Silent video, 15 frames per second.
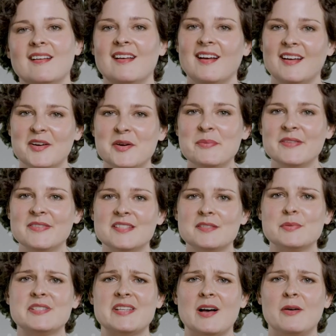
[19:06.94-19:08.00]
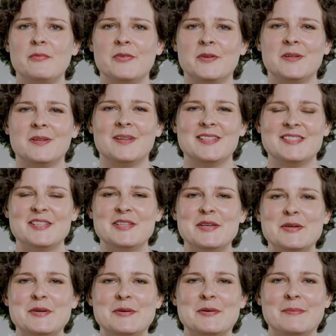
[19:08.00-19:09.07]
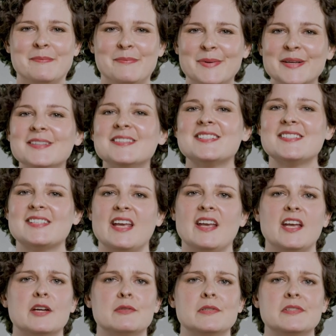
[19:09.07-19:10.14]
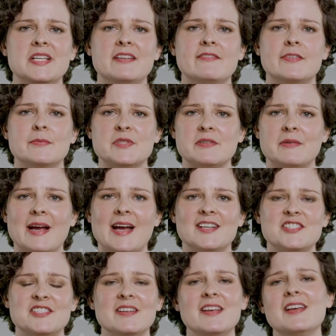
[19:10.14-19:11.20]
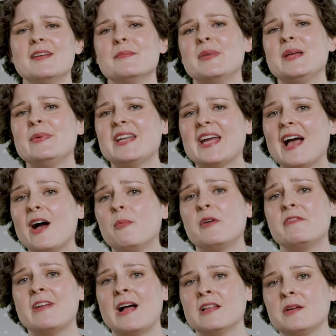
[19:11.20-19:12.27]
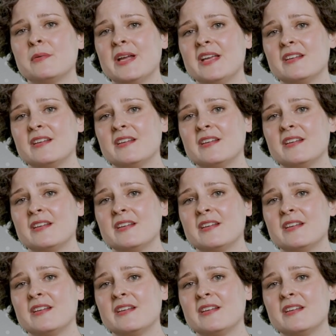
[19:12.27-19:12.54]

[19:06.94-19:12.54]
I hope that this was helpful to build a skincare routine from scratch, maybe to help evaluate